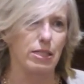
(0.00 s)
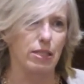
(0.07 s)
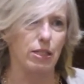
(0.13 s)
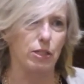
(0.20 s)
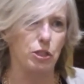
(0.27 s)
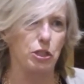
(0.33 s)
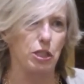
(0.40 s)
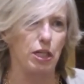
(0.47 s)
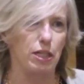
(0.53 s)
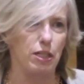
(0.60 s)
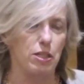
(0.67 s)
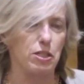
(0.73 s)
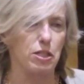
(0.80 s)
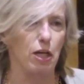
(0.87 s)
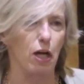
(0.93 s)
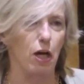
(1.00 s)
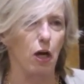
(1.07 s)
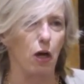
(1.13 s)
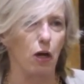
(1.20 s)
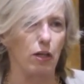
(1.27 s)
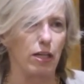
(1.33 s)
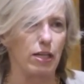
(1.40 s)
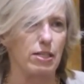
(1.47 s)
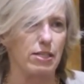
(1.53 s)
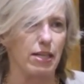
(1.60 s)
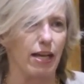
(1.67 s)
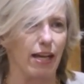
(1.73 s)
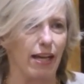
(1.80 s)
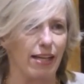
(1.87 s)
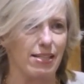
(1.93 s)
takes on his
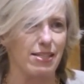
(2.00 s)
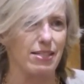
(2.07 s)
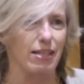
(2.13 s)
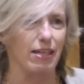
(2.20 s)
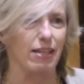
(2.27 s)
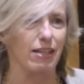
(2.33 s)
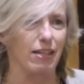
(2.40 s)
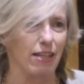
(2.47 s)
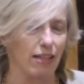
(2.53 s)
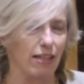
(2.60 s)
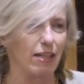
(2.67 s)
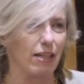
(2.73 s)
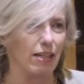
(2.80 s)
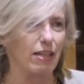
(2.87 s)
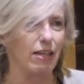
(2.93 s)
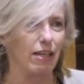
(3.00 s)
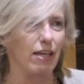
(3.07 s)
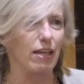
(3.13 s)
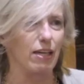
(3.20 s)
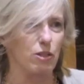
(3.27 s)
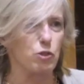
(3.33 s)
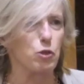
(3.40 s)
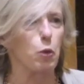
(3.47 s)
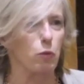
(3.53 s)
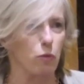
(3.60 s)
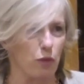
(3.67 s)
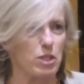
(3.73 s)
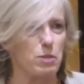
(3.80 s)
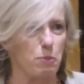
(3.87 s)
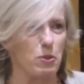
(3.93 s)
hands its own
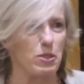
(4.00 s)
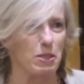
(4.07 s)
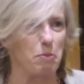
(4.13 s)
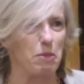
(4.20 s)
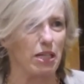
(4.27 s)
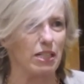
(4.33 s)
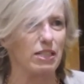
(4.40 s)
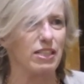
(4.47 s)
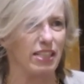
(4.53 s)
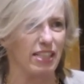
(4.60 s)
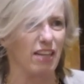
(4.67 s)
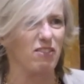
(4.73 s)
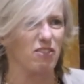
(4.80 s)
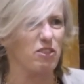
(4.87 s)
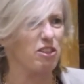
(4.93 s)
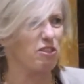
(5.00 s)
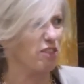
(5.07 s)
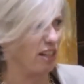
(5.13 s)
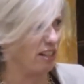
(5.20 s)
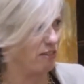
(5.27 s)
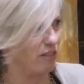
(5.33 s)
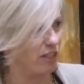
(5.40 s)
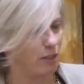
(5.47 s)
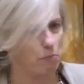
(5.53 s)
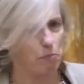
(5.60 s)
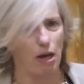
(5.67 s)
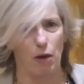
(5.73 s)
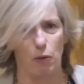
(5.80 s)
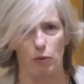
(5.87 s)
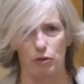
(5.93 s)
responsibility, can be very, very
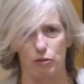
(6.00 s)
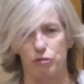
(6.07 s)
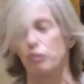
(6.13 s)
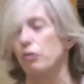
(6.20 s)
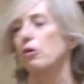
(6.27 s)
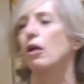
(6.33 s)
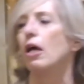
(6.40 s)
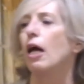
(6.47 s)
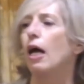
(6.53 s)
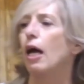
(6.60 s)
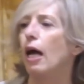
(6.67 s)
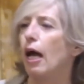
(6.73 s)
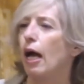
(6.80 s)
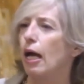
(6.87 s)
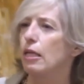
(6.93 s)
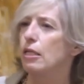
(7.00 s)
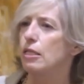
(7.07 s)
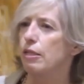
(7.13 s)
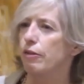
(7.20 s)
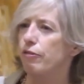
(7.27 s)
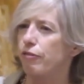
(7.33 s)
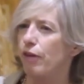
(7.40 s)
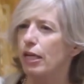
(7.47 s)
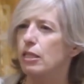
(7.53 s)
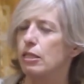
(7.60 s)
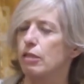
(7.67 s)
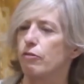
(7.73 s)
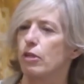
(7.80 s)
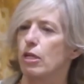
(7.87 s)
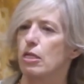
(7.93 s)
powerful, and the
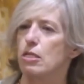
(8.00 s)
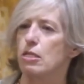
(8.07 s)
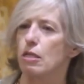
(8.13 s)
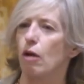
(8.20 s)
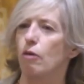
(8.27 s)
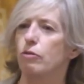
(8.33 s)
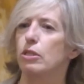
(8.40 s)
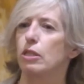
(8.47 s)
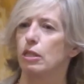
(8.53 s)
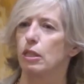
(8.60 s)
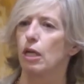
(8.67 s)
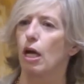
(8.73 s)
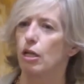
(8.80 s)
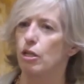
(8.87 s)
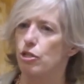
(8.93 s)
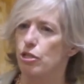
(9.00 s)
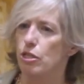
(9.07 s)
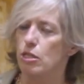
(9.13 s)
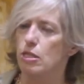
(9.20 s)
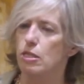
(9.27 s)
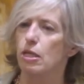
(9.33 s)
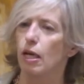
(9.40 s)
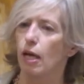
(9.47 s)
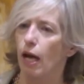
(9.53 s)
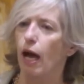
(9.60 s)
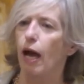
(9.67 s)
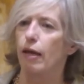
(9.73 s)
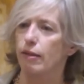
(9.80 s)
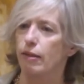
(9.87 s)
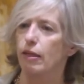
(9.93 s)
effectiveness of technologies,
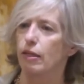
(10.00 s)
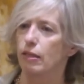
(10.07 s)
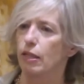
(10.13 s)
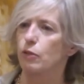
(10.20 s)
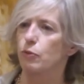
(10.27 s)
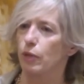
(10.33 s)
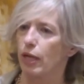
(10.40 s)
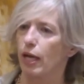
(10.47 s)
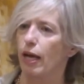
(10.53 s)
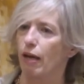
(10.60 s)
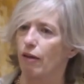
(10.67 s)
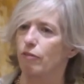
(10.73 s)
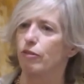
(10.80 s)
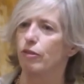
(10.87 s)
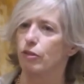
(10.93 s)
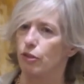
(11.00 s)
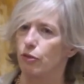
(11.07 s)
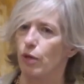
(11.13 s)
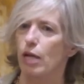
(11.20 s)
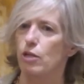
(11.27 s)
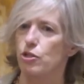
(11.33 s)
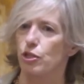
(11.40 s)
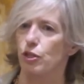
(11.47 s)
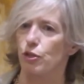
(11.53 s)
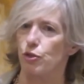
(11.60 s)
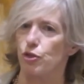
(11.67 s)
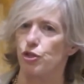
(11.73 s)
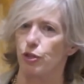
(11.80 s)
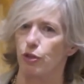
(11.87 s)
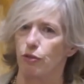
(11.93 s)
I think that we have the right
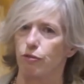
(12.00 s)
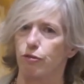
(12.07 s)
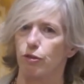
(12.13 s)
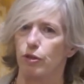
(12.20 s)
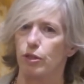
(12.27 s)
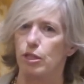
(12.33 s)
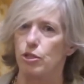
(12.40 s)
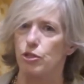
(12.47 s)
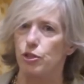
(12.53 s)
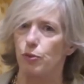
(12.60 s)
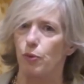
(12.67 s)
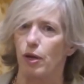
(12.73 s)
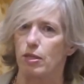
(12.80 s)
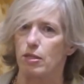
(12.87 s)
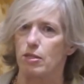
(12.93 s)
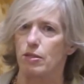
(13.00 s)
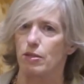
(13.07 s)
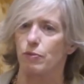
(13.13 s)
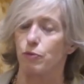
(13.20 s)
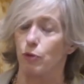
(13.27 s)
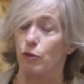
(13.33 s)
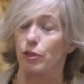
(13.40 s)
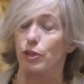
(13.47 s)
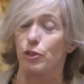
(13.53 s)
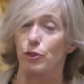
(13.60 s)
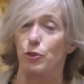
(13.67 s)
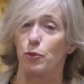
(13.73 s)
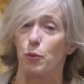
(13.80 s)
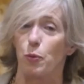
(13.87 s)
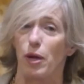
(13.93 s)
solution for these new ones, for the
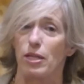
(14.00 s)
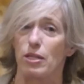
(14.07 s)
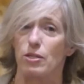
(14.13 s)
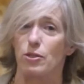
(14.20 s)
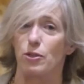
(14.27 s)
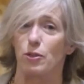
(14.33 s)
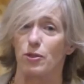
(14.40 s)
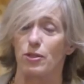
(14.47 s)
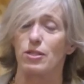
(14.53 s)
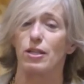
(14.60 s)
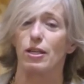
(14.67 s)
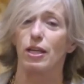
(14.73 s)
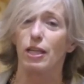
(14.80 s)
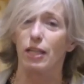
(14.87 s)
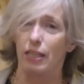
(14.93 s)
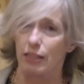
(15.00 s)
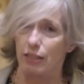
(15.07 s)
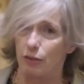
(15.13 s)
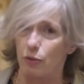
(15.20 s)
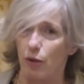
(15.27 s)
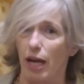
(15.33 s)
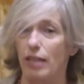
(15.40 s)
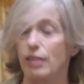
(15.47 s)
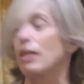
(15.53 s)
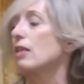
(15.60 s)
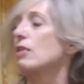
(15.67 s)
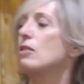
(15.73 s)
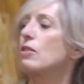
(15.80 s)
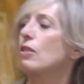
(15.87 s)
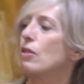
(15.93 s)
new questions, the right
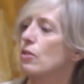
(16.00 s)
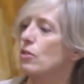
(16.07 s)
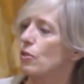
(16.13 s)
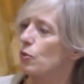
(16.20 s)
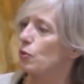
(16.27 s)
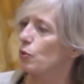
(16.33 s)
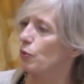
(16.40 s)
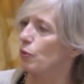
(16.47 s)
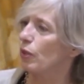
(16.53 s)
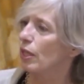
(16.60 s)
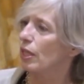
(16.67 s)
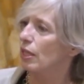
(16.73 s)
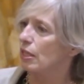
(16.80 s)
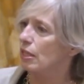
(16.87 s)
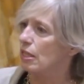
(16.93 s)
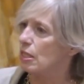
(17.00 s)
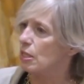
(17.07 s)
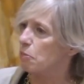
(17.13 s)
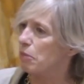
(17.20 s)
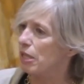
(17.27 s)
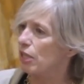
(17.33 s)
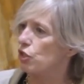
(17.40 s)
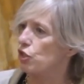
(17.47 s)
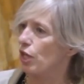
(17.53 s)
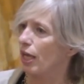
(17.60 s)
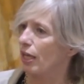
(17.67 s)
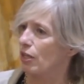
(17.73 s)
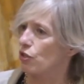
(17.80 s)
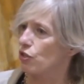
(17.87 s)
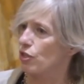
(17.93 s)
answers to these big
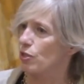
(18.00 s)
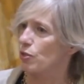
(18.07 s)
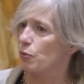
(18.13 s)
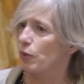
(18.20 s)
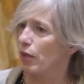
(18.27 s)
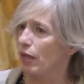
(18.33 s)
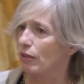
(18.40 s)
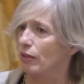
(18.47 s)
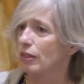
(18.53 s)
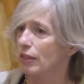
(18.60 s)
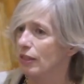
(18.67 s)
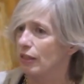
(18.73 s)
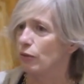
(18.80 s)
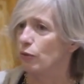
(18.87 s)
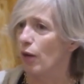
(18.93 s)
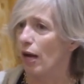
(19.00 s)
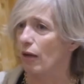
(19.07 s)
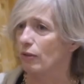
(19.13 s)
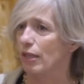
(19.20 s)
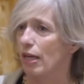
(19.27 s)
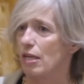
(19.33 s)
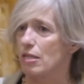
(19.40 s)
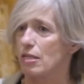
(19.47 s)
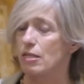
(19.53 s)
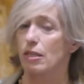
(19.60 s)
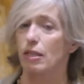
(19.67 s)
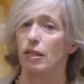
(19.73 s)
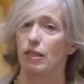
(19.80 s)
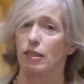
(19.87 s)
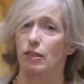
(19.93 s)
challenges we are around us,
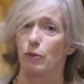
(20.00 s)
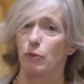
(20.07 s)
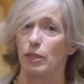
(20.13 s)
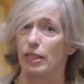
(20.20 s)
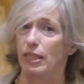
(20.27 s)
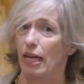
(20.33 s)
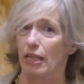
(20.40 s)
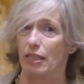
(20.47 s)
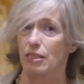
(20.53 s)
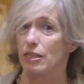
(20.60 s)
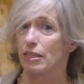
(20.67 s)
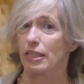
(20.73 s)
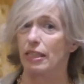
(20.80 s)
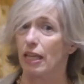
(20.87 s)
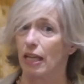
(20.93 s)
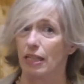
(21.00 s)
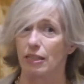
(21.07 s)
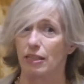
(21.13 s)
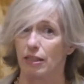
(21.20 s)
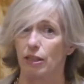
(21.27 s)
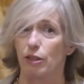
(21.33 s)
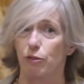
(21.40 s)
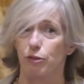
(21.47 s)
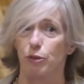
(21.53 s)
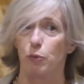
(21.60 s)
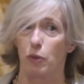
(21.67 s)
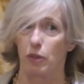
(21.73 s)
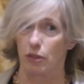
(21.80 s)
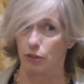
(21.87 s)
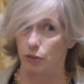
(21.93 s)
and we can't neglect if you
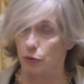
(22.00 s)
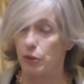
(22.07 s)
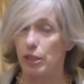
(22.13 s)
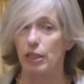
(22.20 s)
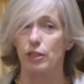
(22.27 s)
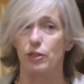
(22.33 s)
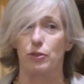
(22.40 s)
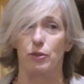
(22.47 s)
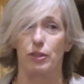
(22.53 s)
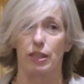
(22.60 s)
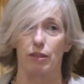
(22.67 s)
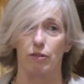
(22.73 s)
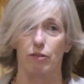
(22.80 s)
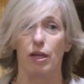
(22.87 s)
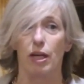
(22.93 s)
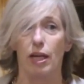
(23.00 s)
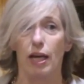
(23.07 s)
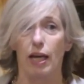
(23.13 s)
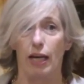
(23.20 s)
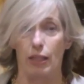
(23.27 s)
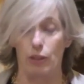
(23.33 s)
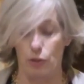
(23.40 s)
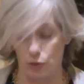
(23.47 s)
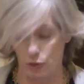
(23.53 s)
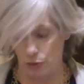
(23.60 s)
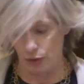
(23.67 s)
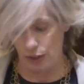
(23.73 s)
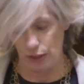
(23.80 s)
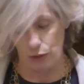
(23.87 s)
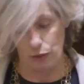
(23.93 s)
want really to give and to
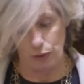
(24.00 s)
give to